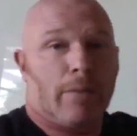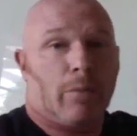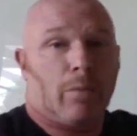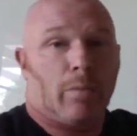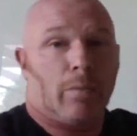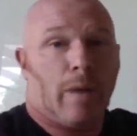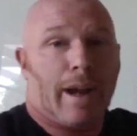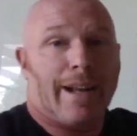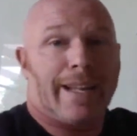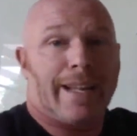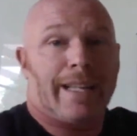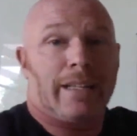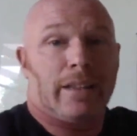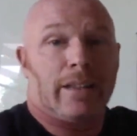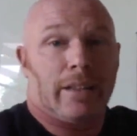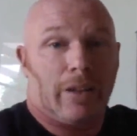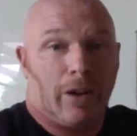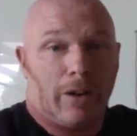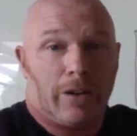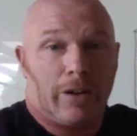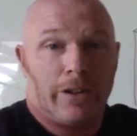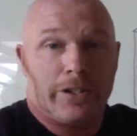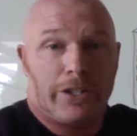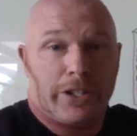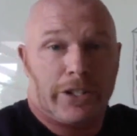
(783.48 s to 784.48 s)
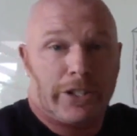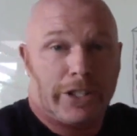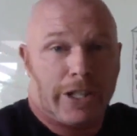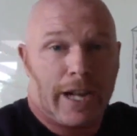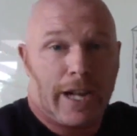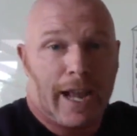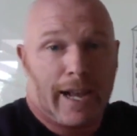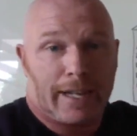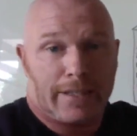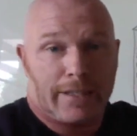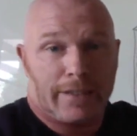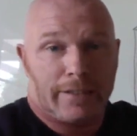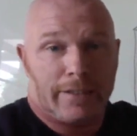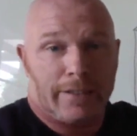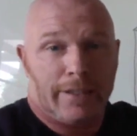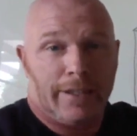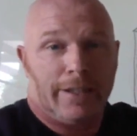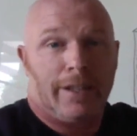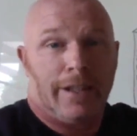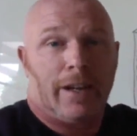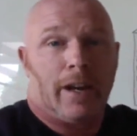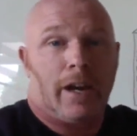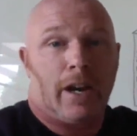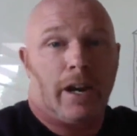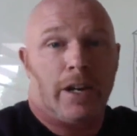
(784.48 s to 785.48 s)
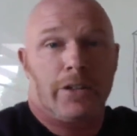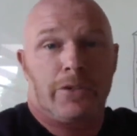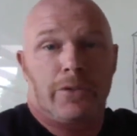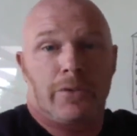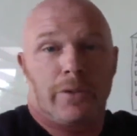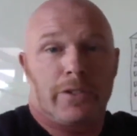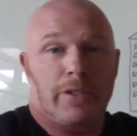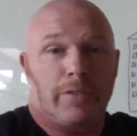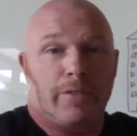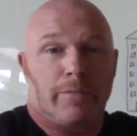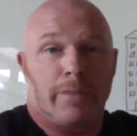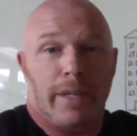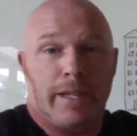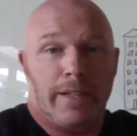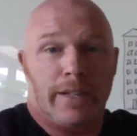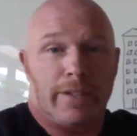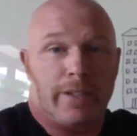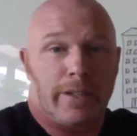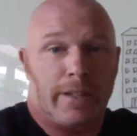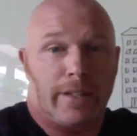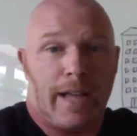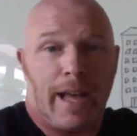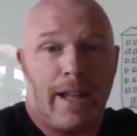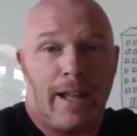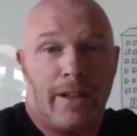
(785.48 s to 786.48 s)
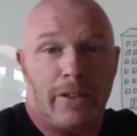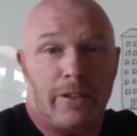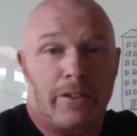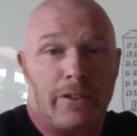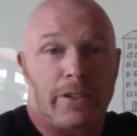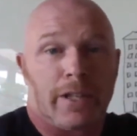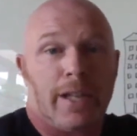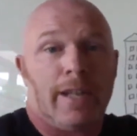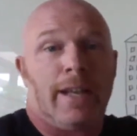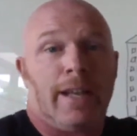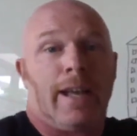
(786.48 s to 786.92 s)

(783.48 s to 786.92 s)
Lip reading: were writing large checks, hundreds of millions of dollars.